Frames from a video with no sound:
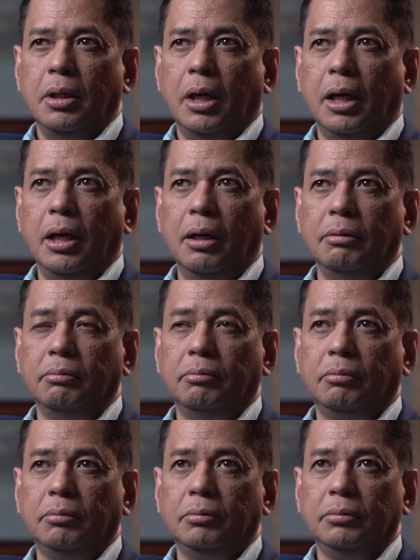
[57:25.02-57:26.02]

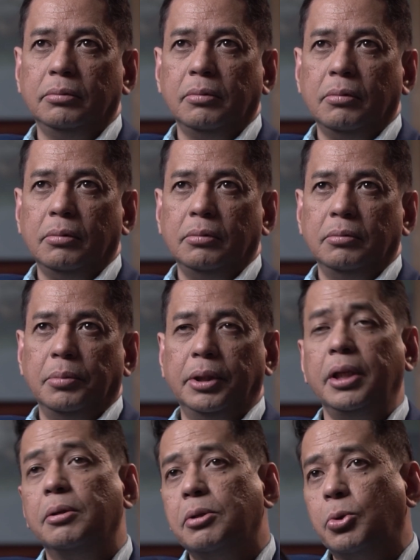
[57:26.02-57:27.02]

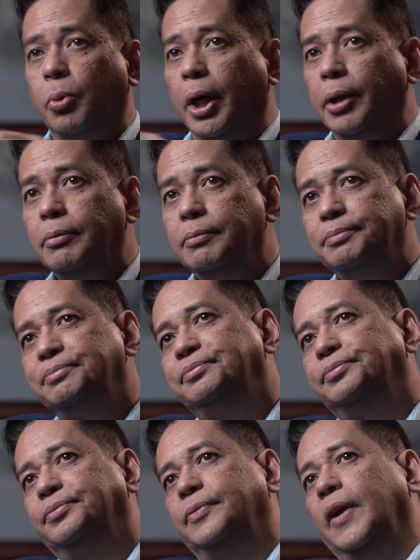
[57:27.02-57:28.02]
But here's one,
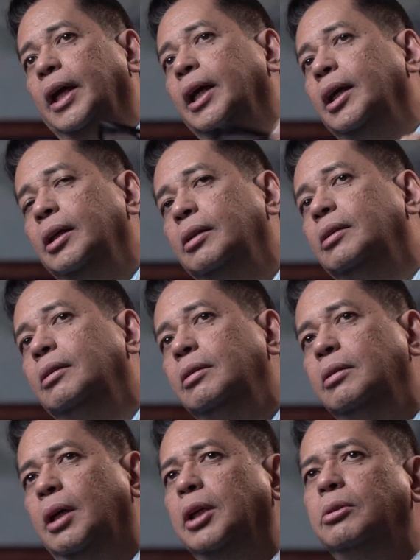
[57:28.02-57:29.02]
and
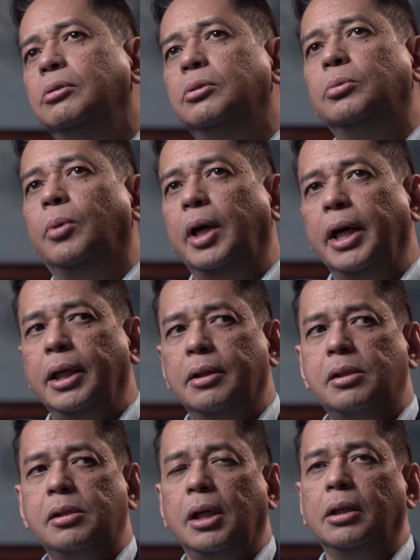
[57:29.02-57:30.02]
I don't know why
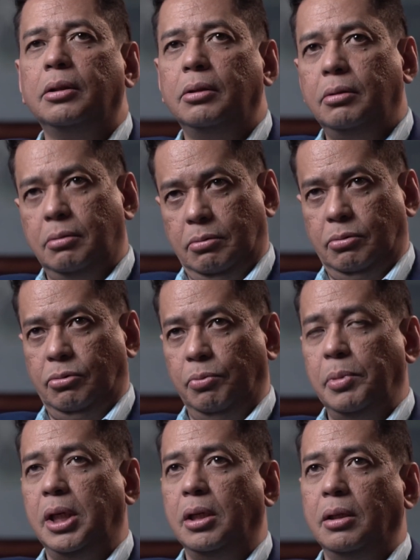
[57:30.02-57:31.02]
it stuck to
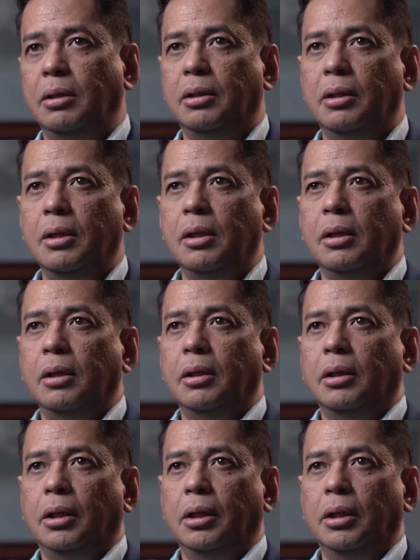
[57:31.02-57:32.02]
me.
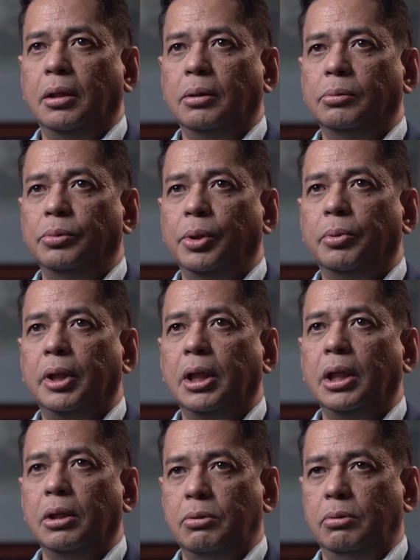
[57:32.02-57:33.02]
We were
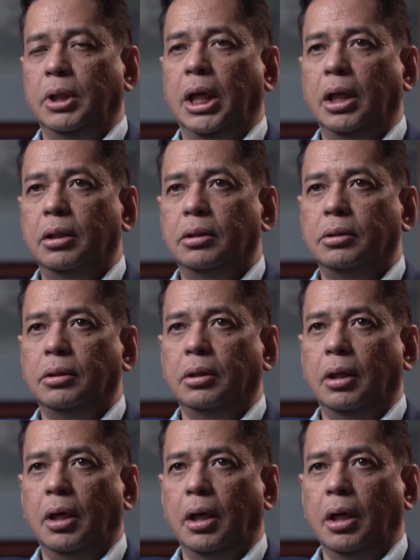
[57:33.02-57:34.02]
in Laguna,
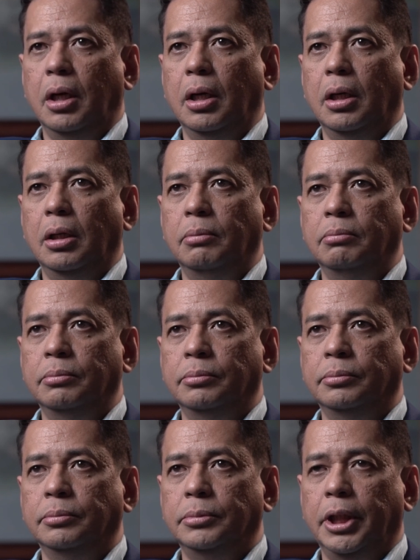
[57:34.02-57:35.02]

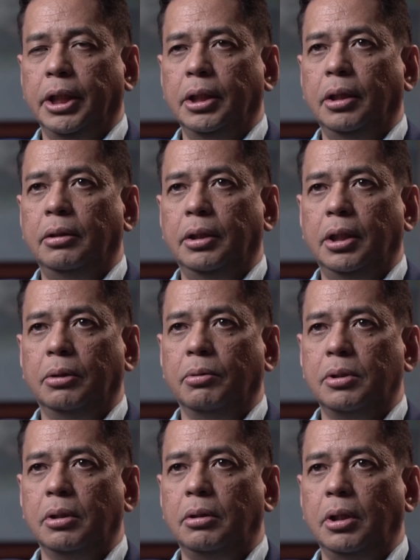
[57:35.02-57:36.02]
and I think it
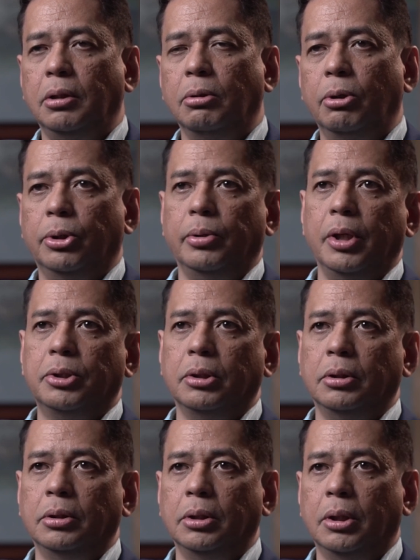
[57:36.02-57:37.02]
was at the
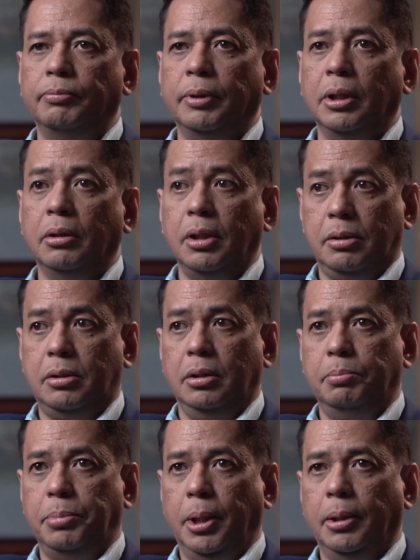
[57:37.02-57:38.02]
inauguration of an
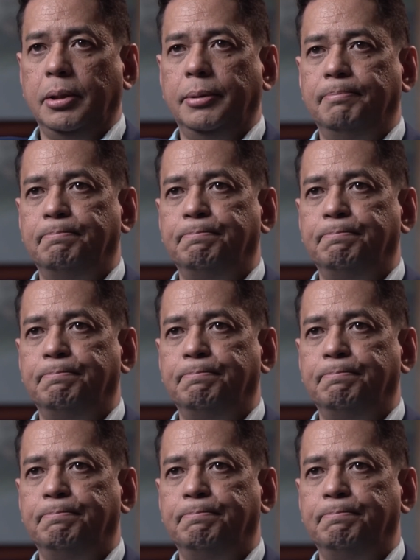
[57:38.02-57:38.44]
industrial park.